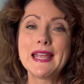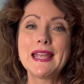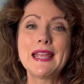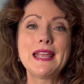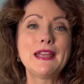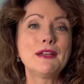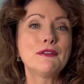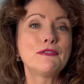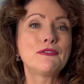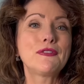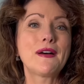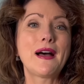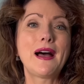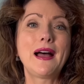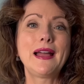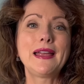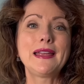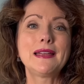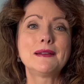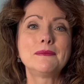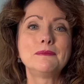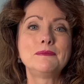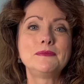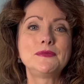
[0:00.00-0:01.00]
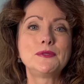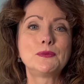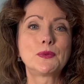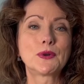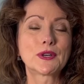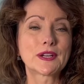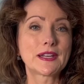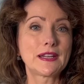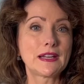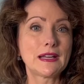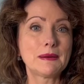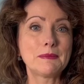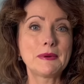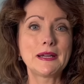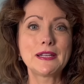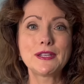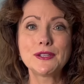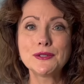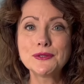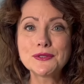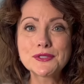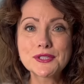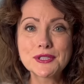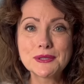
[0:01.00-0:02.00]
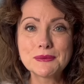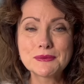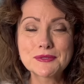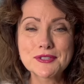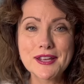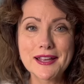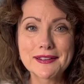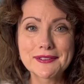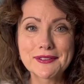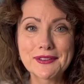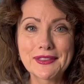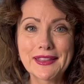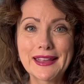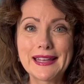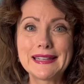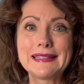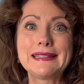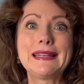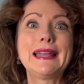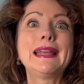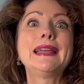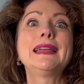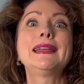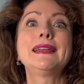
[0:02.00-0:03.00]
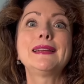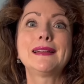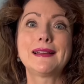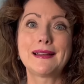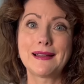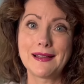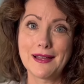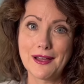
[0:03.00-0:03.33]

If I am working on my YouTube channel that day,